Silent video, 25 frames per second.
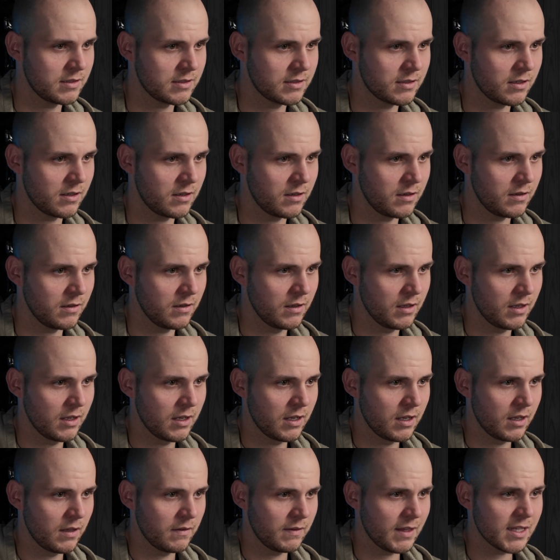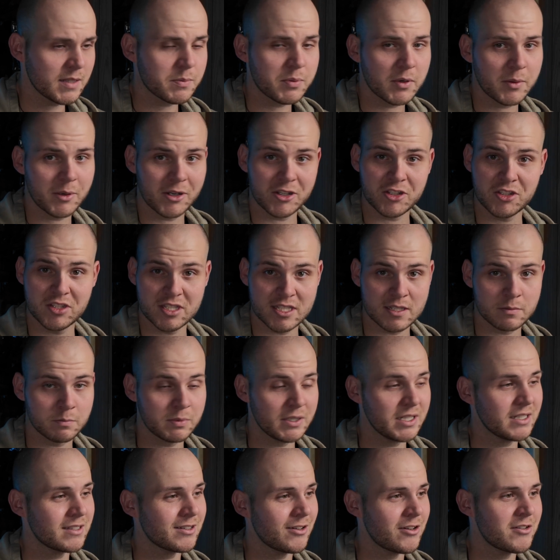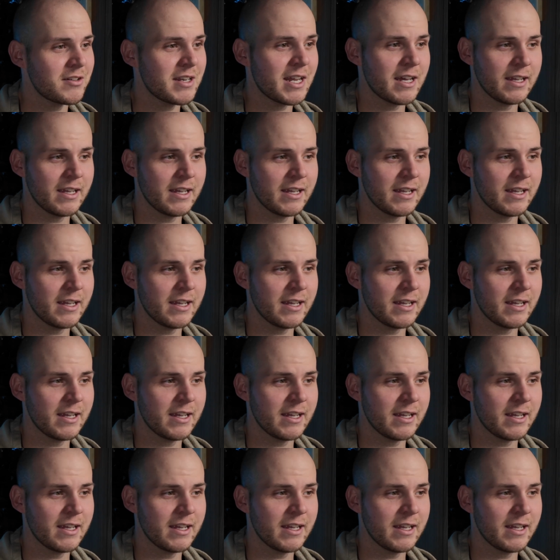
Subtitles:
So that's pretty much the split tone.